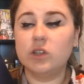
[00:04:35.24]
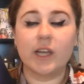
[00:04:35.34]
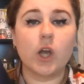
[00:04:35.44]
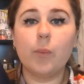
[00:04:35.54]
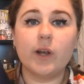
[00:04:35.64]

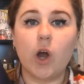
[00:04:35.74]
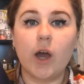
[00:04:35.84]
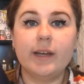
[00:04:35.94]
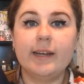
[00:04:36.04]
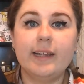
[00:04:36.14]
like going
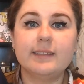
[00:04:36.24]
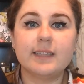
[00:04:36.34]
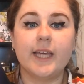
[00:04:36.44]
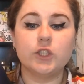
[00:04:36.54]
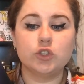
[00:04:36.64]
on in it
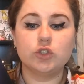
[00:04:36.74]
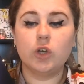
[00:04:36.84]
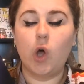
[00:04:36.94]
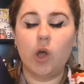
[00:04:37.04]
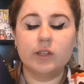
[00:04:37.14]
and
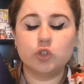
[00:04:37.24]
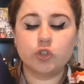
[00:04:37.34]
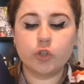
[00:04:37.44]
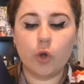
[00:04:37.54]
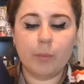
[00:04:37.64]

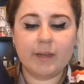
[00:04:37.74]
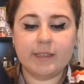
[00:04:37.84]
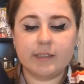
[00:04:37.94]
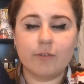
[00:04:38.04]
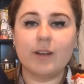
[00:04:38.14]
so many
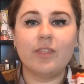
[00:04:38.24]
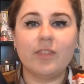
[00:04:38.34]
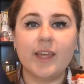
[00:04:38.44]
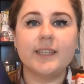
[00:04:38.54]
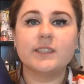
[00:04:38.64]
different
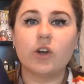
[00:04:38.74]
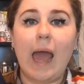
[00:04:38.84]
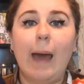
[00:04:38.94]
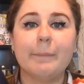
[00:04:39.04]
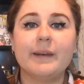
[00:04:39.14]
things that are
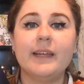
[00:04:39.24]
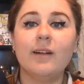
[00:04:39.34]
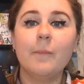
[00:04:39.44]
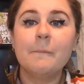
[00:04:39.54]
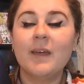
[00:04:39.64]

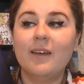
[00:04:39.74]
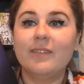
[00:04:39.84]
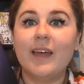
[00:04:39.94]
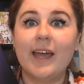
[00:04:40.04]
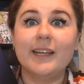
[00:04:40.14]
happening
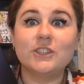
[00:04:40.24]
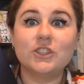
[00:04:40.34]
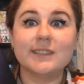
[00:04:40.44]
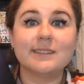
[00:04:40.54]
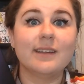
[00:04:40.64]
that it's
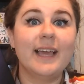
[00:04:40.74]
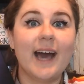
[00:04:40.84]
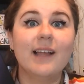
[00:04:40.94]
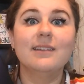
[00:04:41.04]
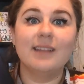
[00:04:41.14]
just
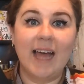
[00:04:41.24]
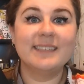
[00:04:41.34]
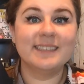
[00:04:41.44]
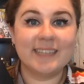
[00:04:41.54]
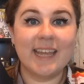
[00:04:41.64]
a
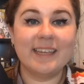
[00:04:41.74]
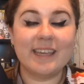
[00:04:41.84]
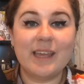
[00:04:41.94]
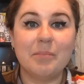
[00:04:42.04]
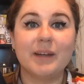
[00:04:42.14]
lot to take
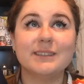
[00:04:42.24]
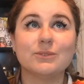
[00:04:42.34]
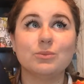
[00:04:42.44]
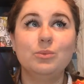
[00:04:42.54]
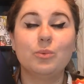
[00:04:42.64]
in, but
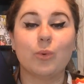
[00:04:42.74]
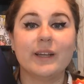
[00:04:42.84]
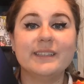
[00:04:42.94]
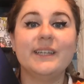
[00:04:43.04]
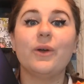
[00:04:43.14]
it's
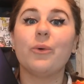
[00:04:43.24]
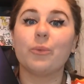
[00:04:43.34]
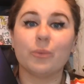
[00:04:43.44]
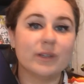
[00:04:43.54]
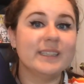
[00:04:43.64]
really,
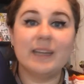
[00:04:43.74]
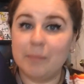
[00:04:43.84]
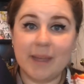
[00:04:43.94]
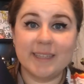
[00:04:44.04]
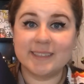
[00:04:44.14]
really
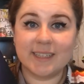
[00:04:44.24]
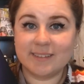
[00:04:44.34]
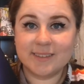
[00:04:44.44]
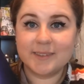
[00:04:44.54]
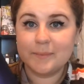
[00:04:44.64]

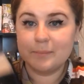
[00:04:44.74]
amazing.